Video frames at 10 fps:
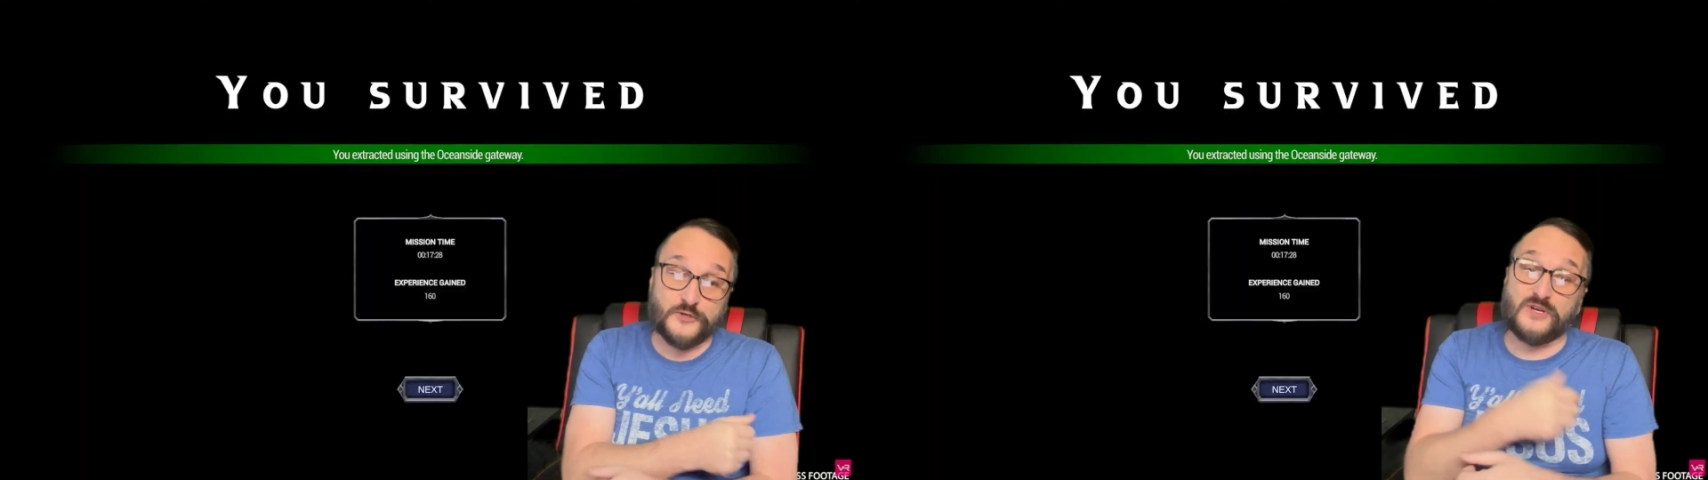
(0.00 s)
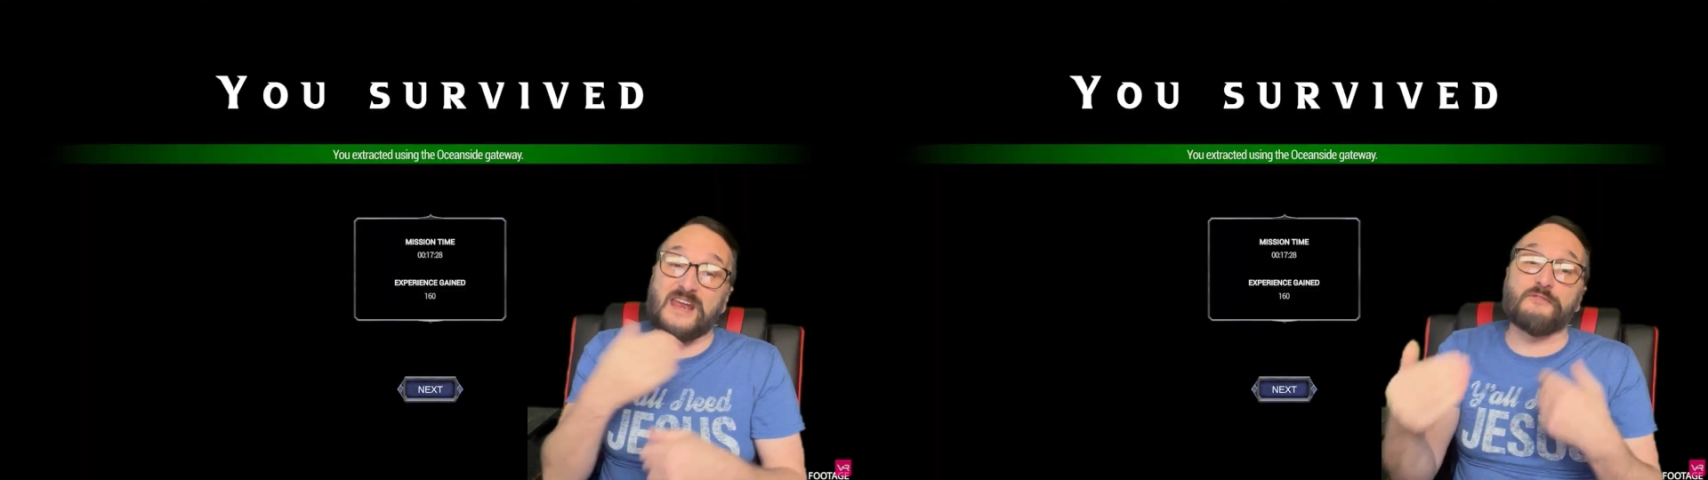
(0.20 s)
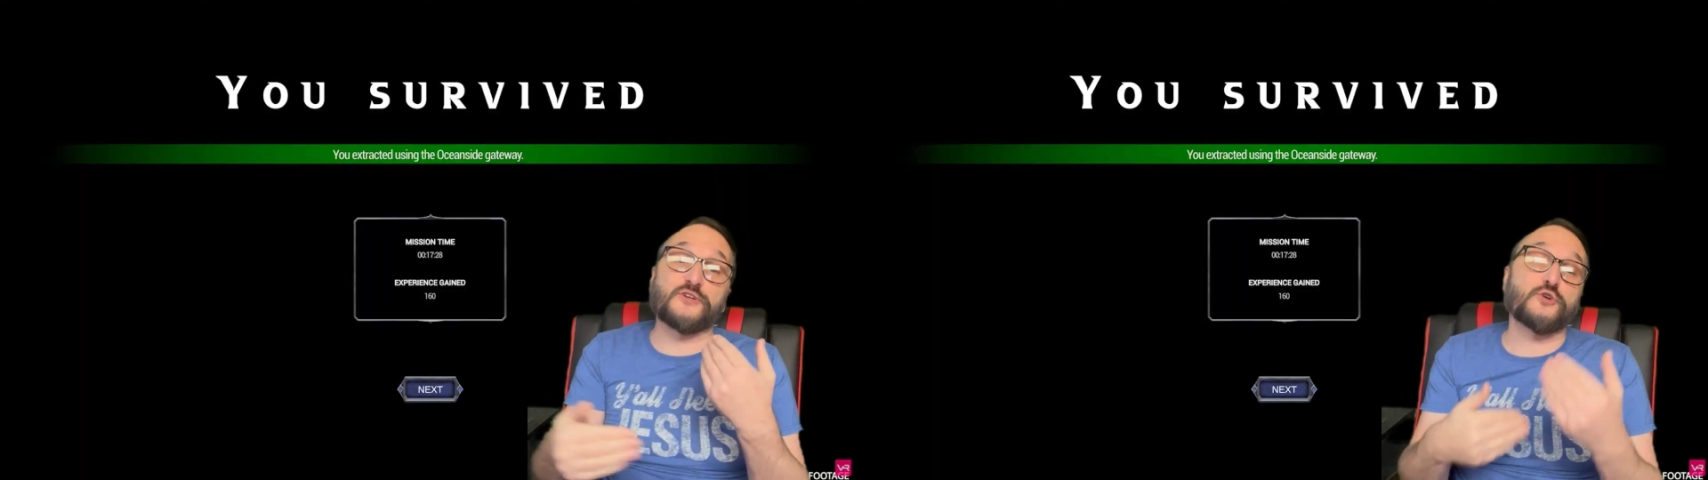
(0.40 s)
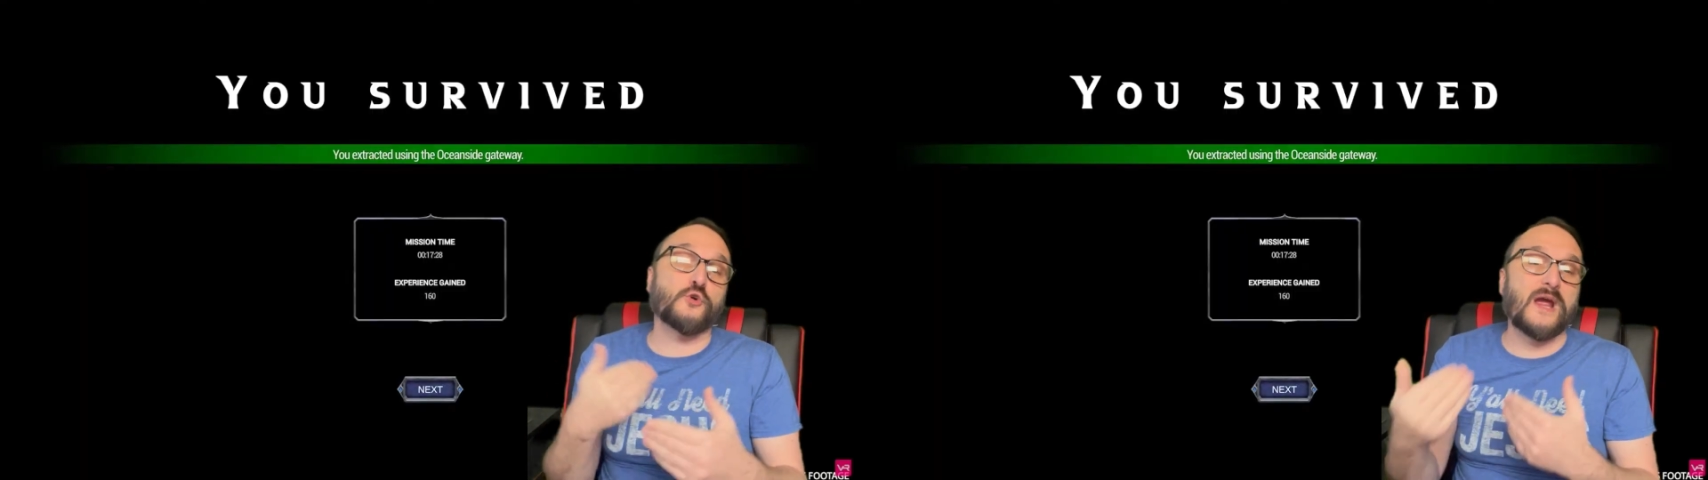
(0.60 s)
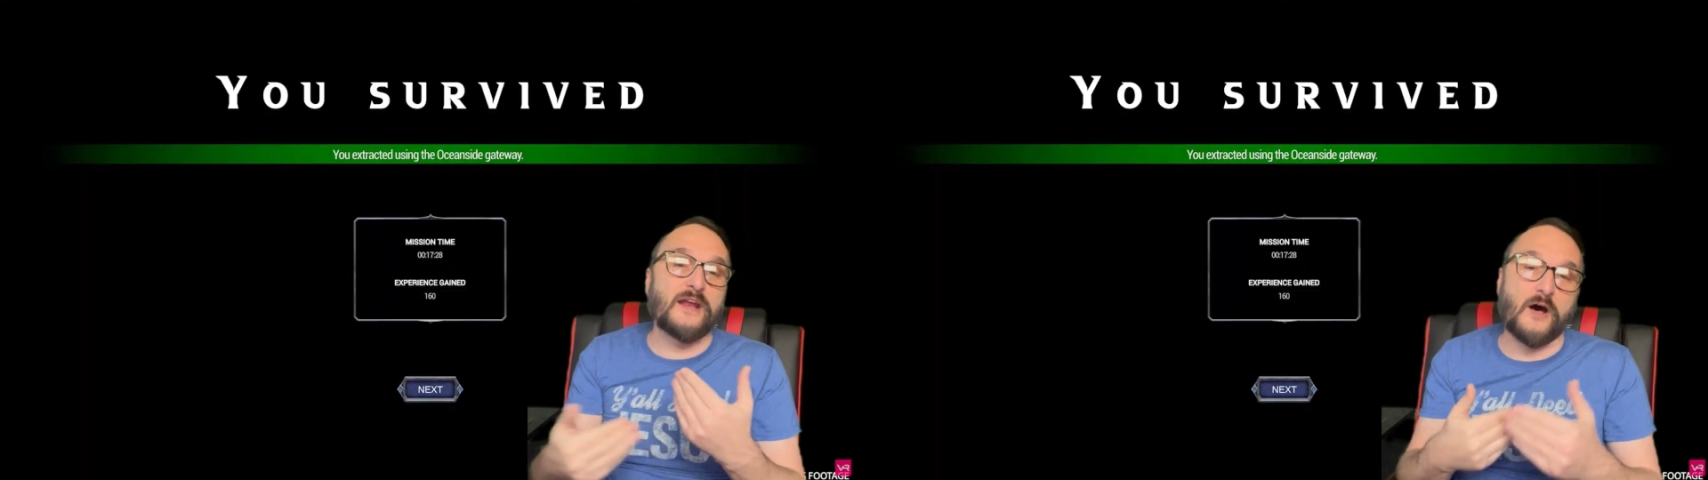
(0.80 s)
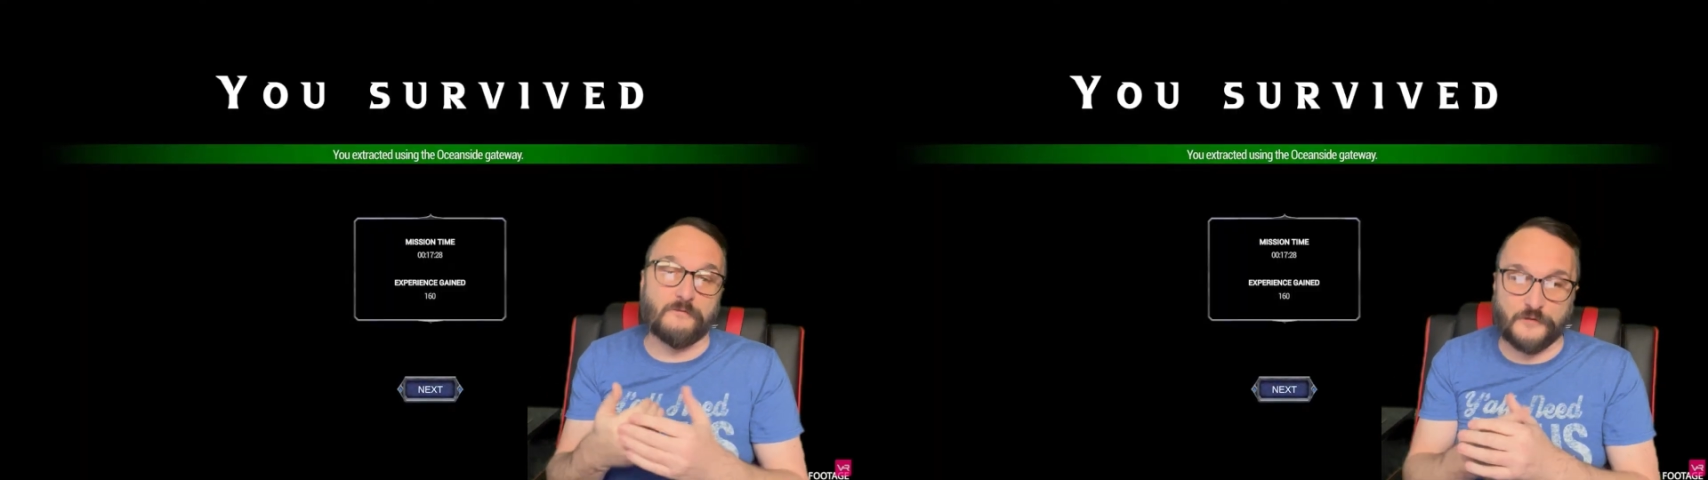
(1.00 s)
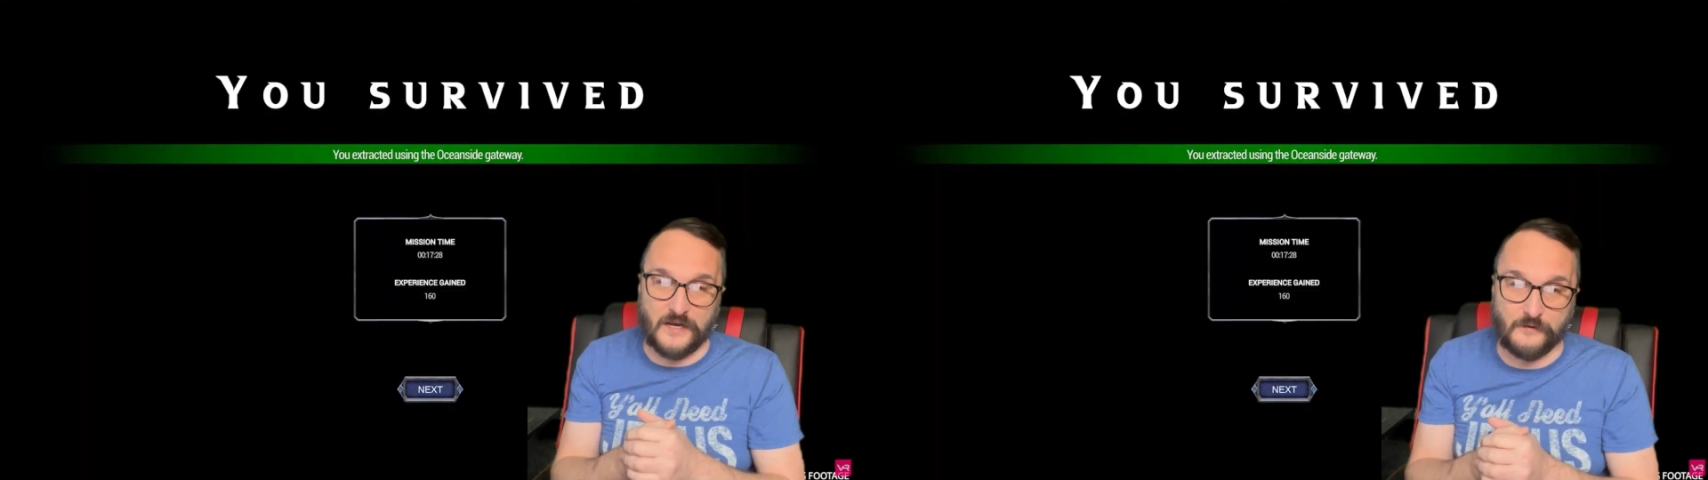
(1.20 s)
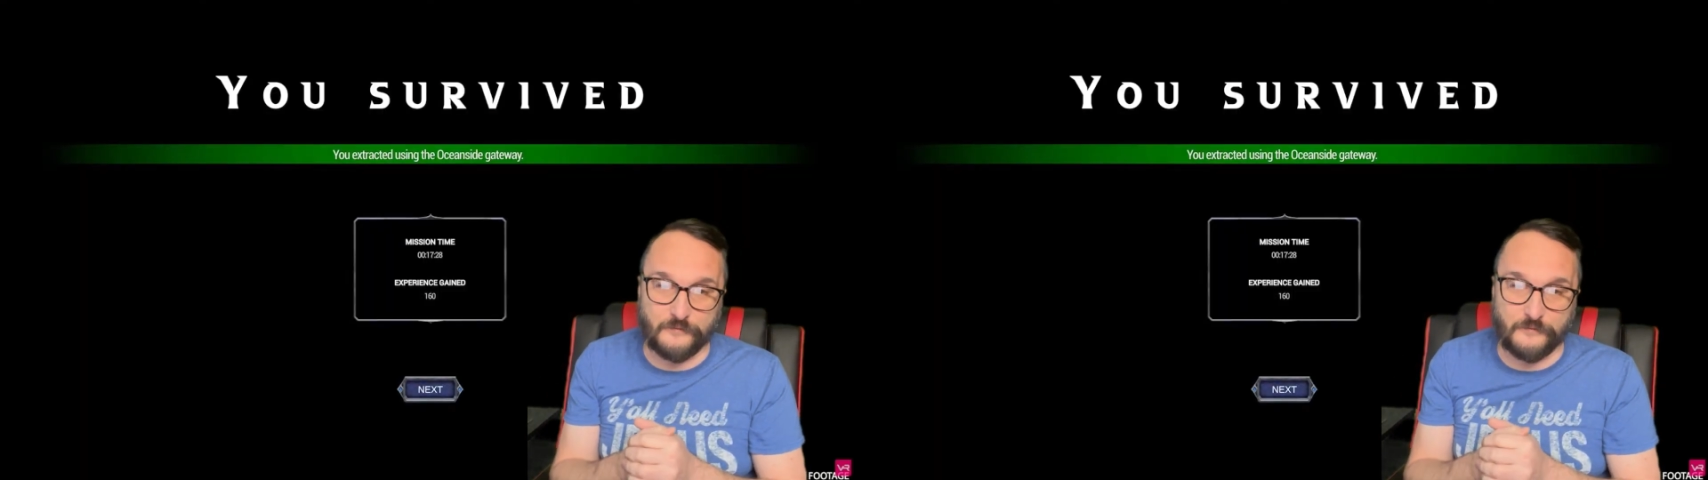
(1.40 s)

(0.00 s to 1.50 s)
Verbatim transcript: So kind of a trade-off there